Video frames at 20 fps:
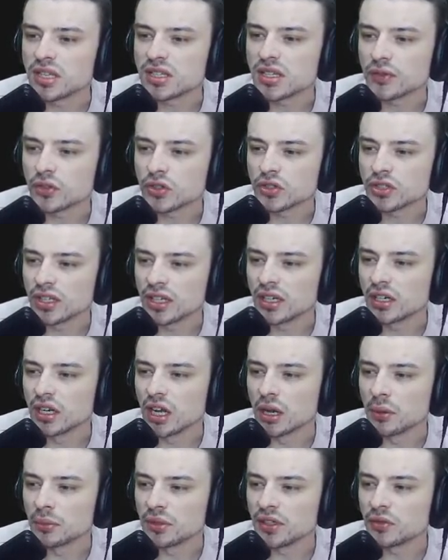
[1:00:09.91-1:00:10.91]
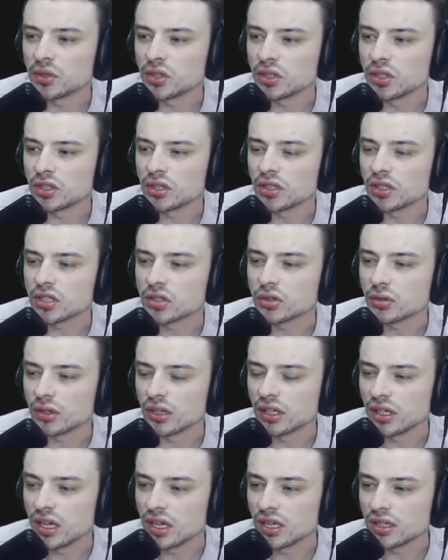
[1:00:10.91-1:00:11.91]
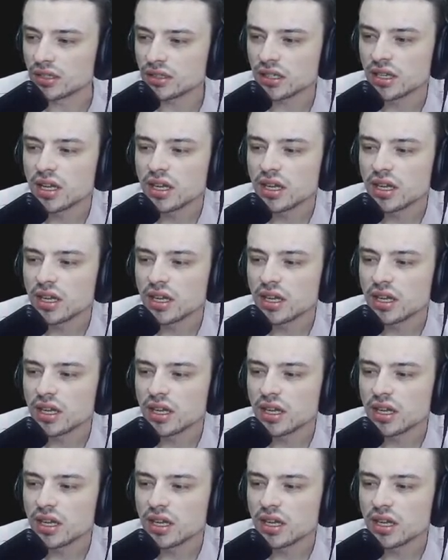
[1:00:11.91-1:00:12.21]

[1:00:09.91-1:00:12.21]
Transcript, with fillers: After slaying a non-believer, discreate